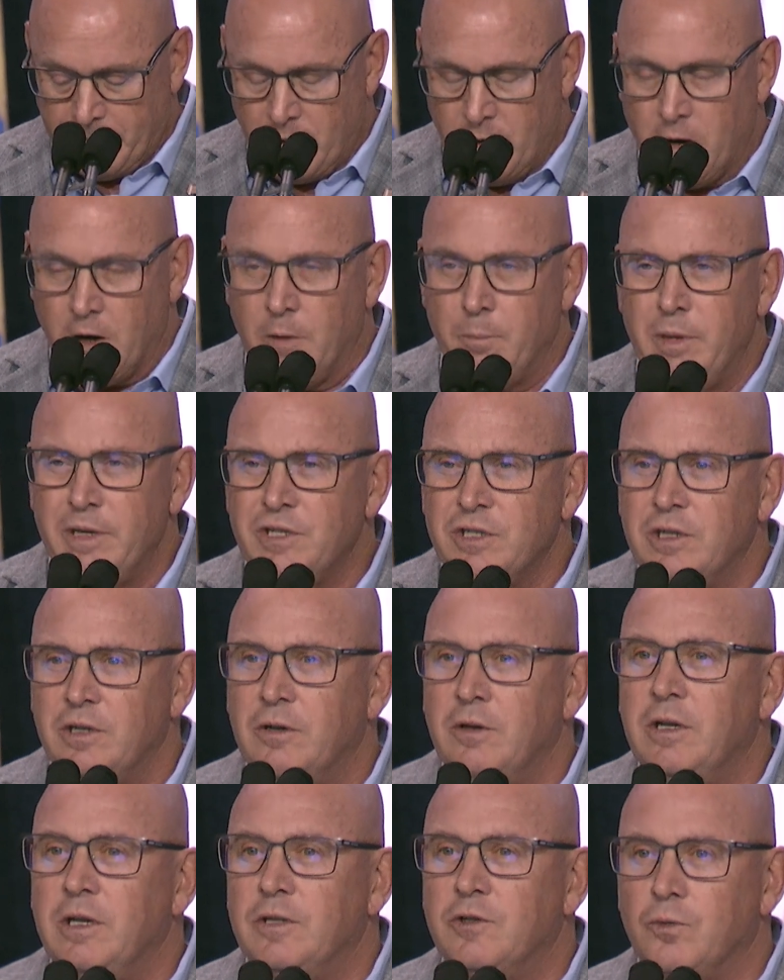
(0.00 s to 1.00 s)
Our
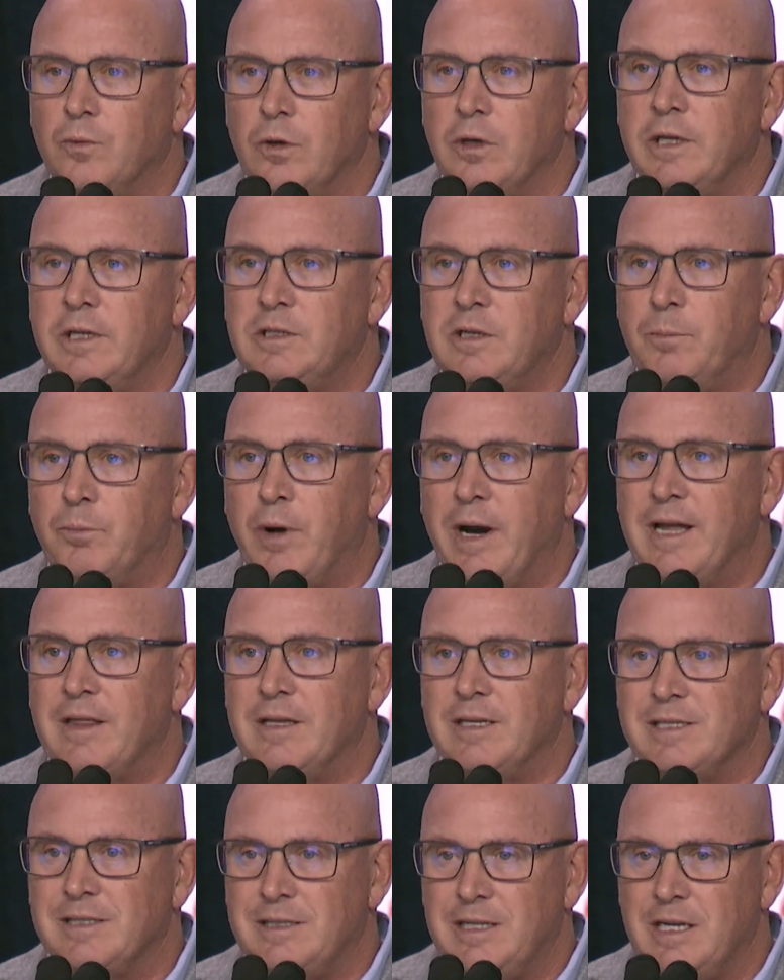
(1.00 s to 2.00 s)
mission is really to break
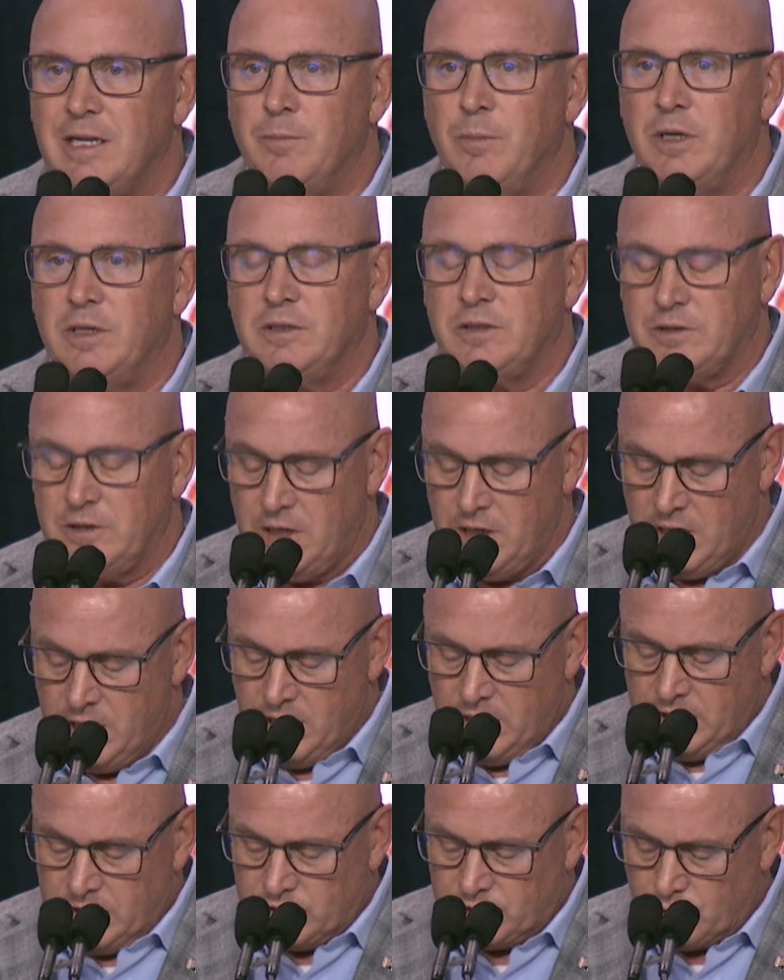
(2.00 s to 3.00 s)
the stigmas
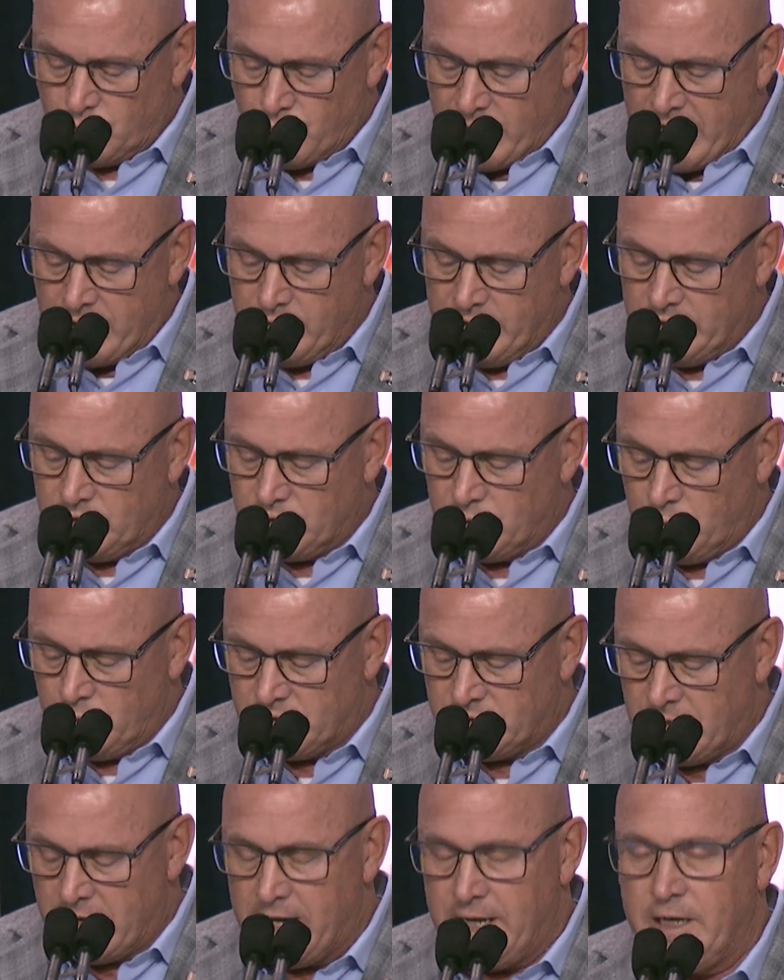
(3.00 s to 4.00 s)
surrounding
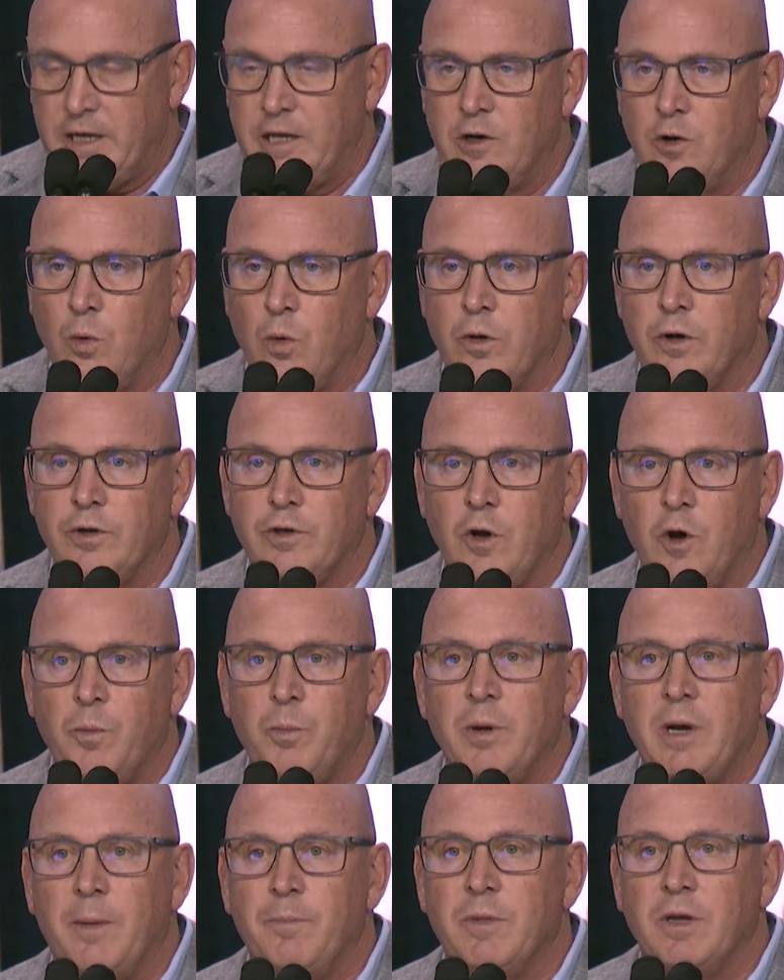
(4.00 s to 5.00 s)
suicide in order to
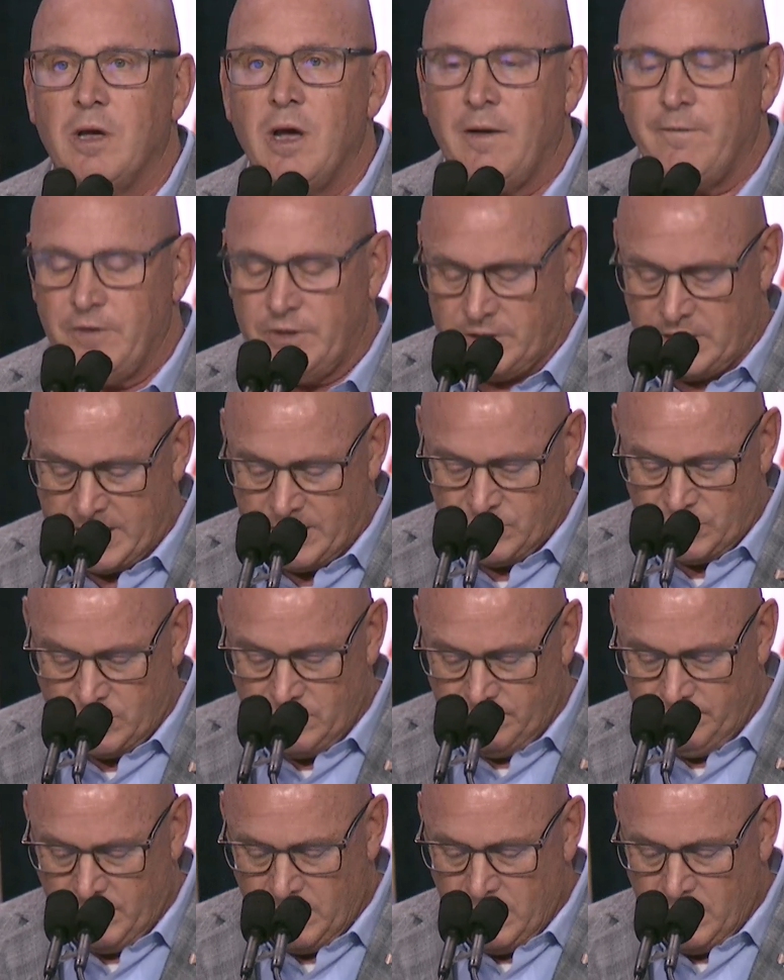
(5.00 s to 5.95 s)
open up the conversation